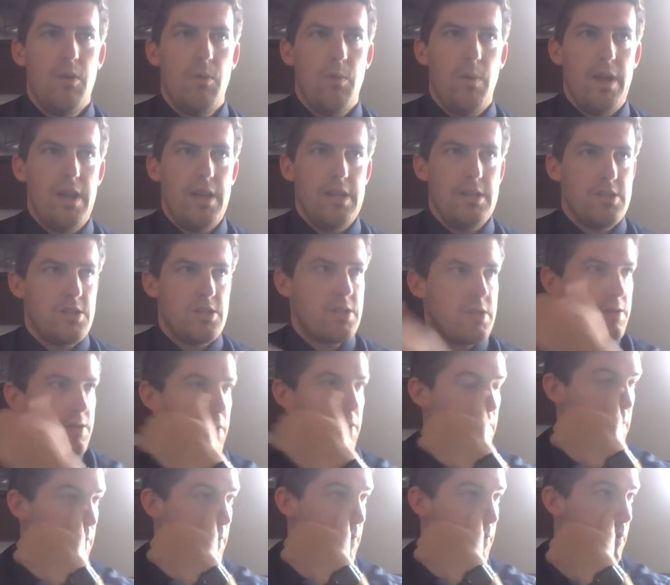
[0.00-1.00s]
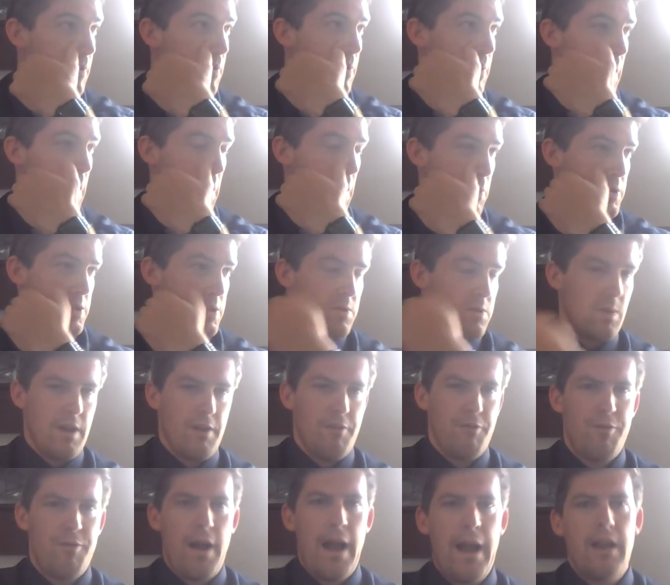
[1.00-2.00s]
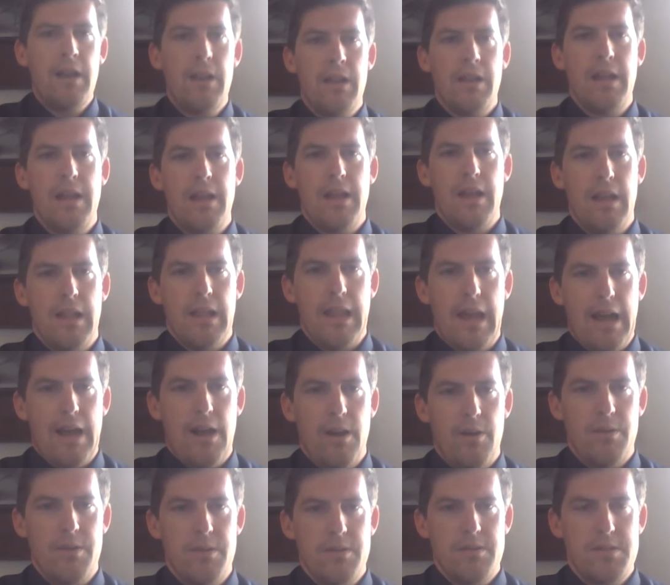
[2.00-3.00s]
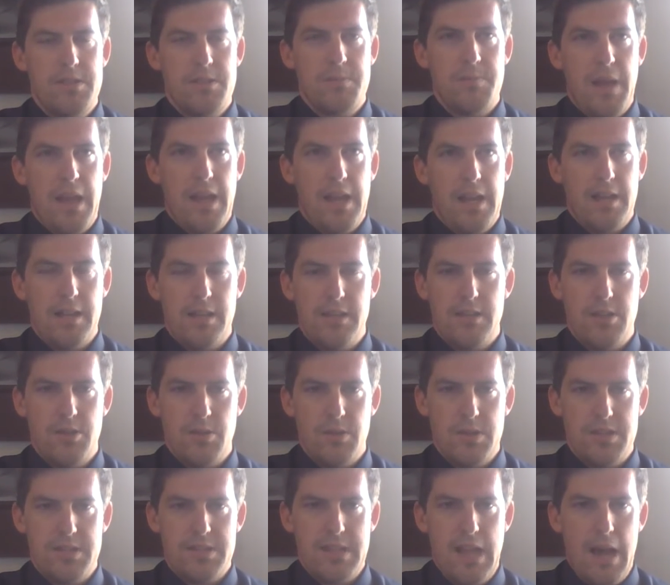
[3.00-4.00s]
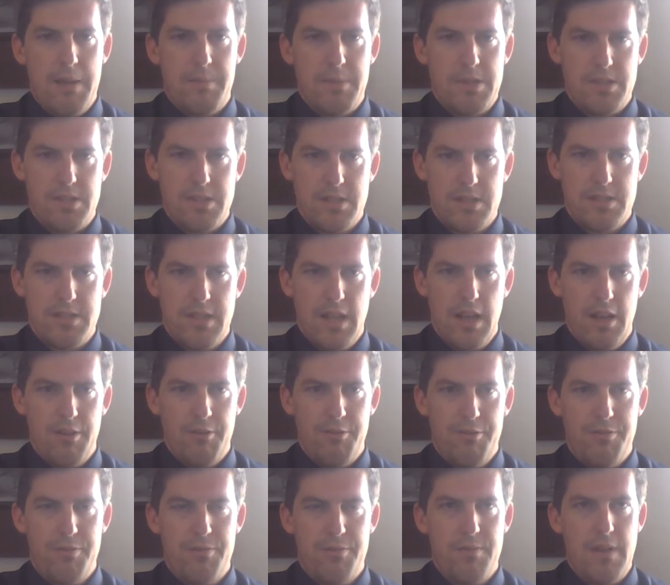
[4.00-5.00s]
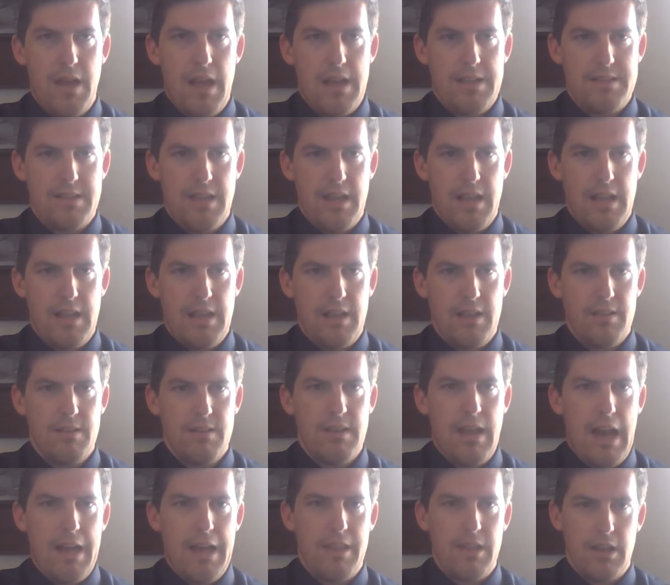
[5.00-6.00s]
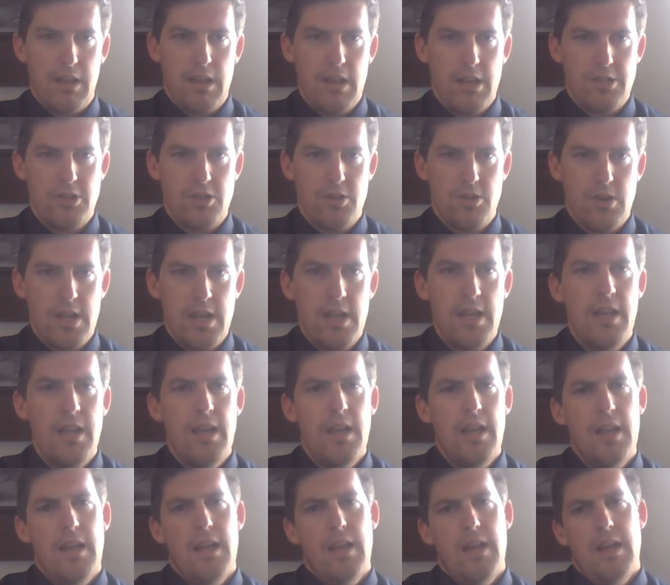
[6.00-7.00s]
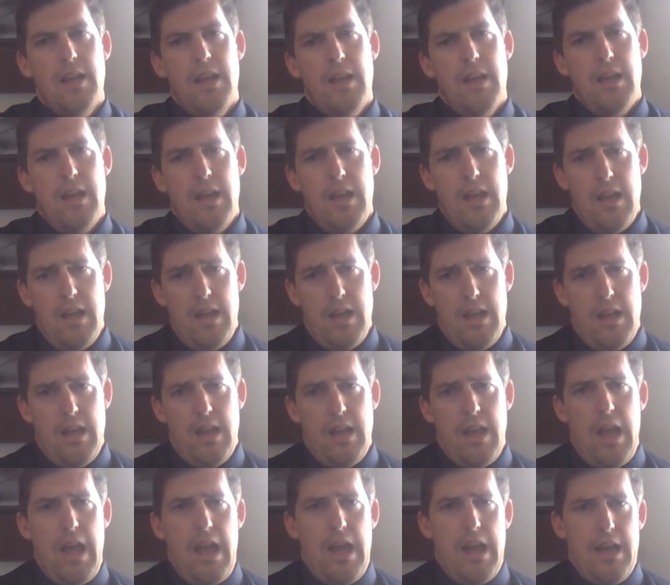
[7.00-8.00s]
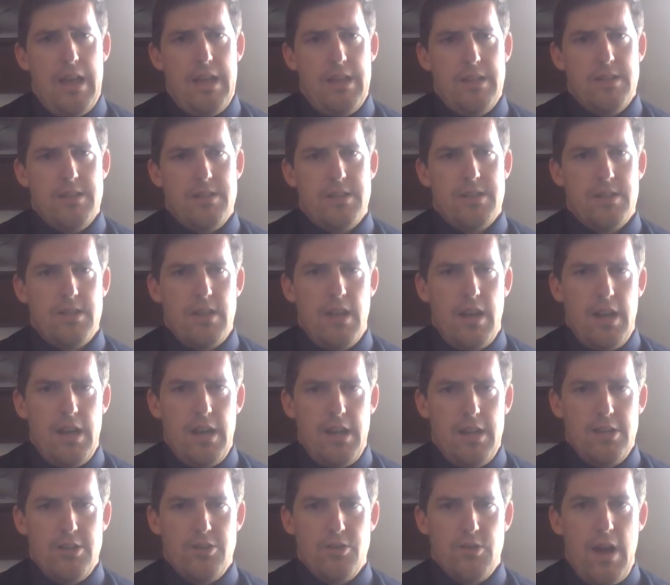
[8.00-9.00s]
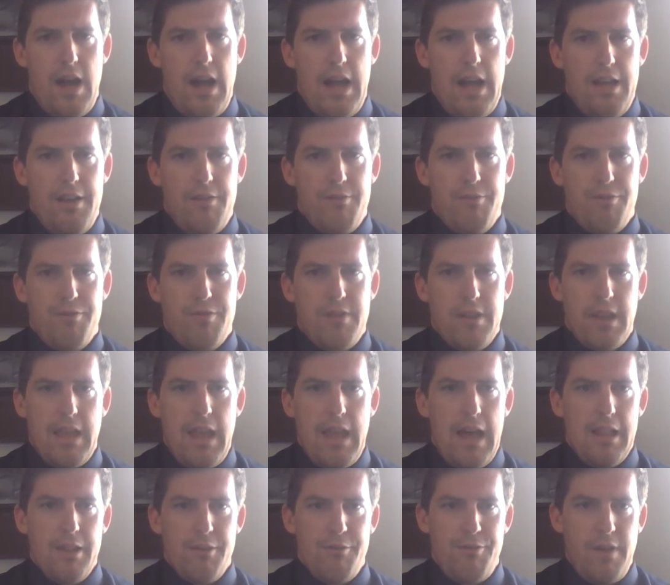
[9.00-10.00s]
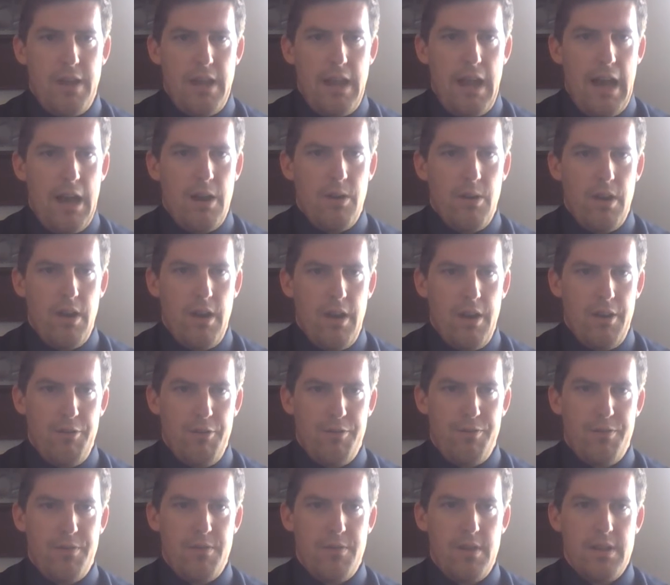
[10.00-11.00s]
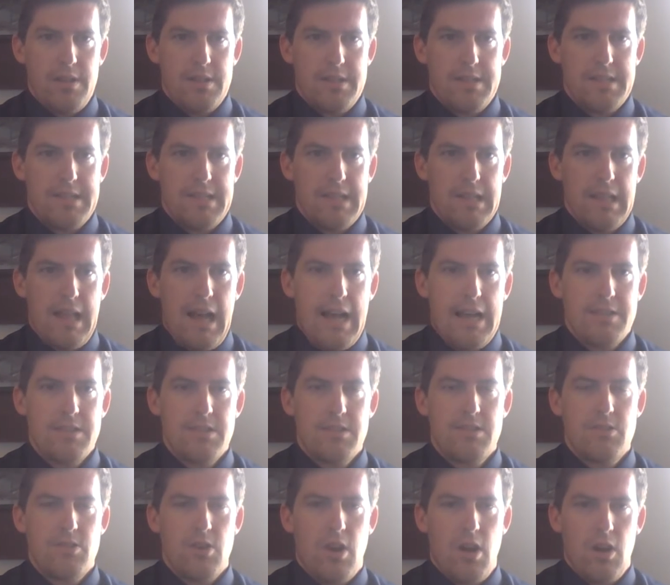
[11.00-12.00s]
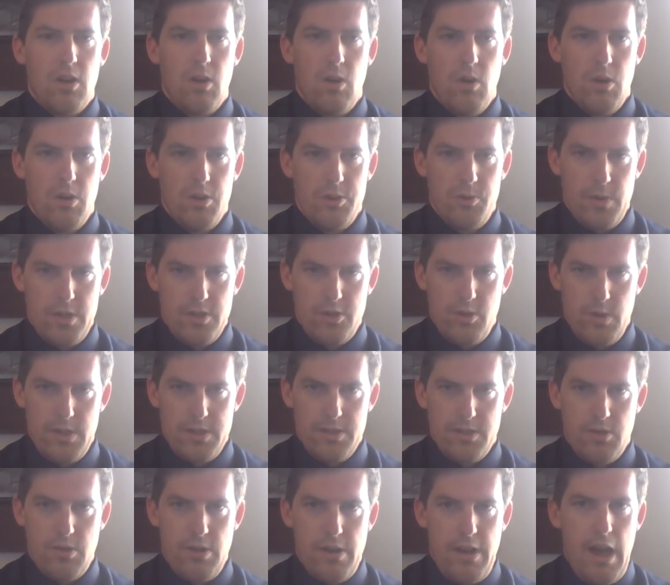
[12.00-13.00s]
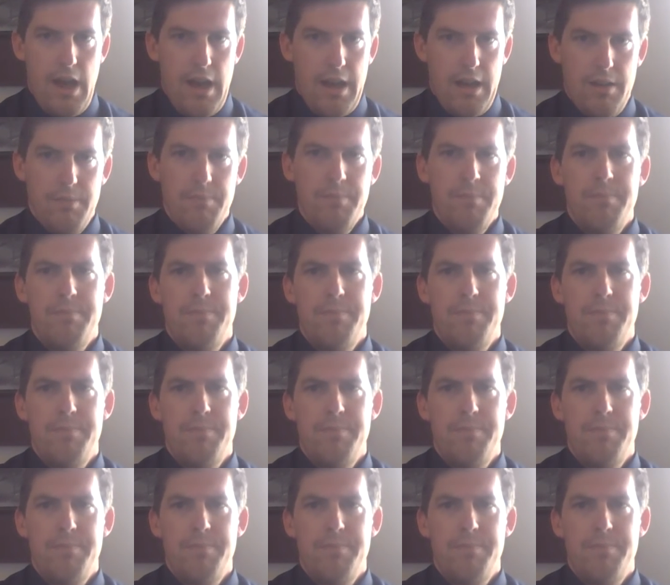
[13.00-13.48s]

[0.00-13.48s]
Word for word: which uh, was what finally allowed Spain to establish itself as a Catholic country and uh, drive the caliphate out of its last stronghold, which was Granada.